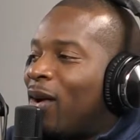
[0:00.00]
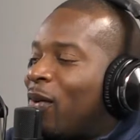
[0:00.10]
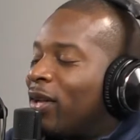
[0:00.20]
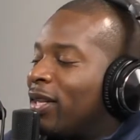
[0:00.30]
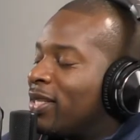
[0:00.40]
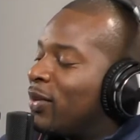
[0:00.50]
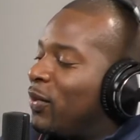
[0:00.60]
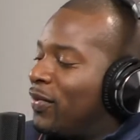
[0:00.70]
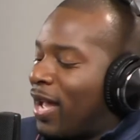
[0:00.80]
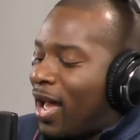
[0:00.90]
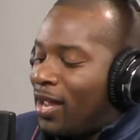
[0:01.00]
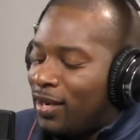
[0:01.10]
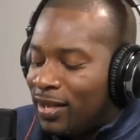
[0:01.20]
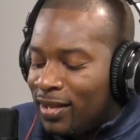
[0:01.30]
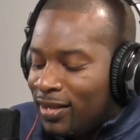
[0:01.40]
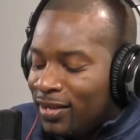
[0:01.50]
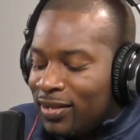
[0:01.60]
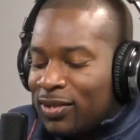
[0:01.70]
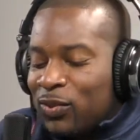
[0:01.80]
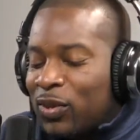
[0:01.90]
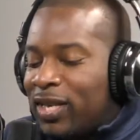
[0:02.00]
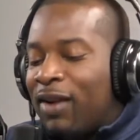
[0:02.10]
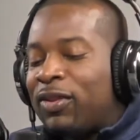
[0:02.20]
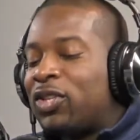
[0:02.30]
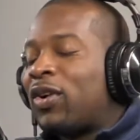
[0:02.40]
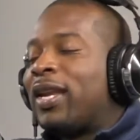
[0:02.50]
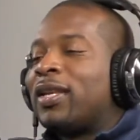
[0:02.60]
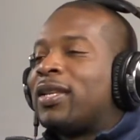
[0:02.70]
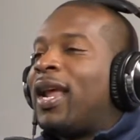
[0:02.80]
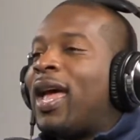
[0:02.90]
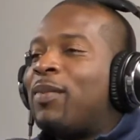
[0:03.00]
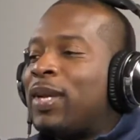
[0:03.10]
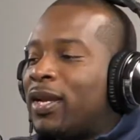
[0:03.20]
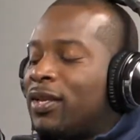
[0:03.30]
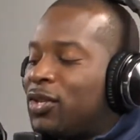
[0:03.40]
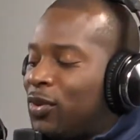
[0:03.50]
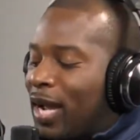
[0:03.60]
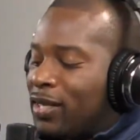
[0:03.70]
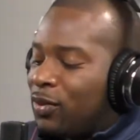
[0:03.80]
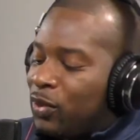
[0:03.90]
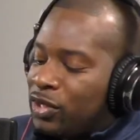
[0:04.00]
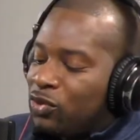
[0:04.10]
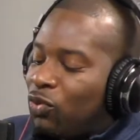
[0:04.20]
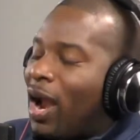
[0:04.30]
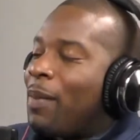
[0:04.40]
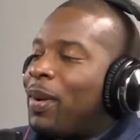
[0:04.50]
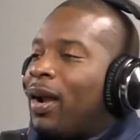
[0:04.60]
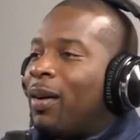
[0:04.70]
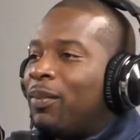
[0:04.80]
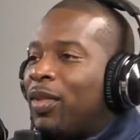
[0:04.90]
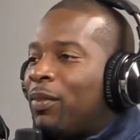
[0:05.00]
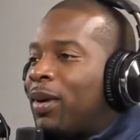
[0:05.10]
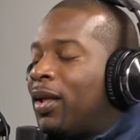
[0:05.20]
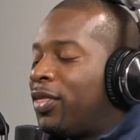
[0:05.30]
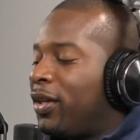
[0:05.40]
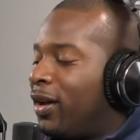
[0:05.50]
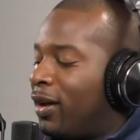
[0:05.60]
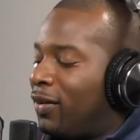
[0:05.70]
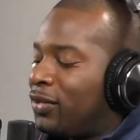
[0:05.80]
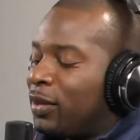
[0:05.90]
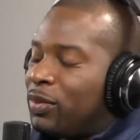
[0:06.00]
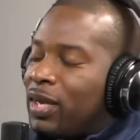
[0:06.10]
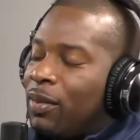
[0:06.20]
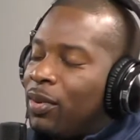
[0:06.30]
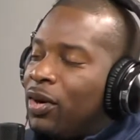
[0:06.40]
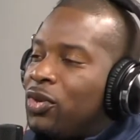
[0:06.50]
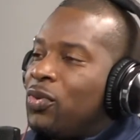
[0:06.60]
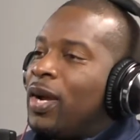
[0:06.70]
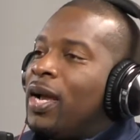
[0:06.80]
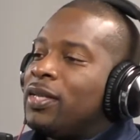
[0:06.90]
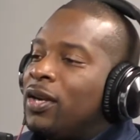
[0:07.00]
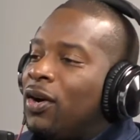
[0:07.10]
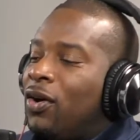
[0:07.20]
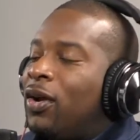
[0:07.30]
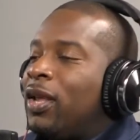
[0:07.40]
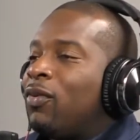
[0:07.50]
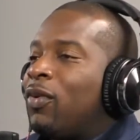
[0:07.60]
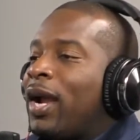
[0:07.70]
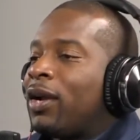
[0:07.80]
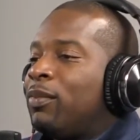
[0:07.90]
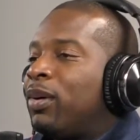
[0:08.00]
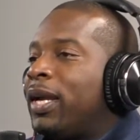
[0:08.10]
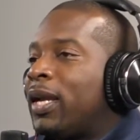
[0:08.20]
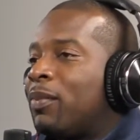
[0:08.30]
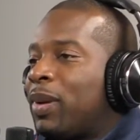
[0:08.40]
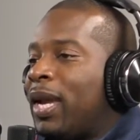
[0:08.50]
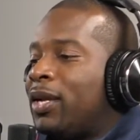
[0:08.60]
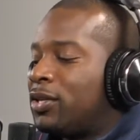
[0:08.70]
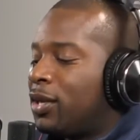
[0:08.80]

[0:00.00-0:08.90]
Well, listen, we're definitely trending today because we're just wrapping up the month of September, and you guys are on a record-breaking pace.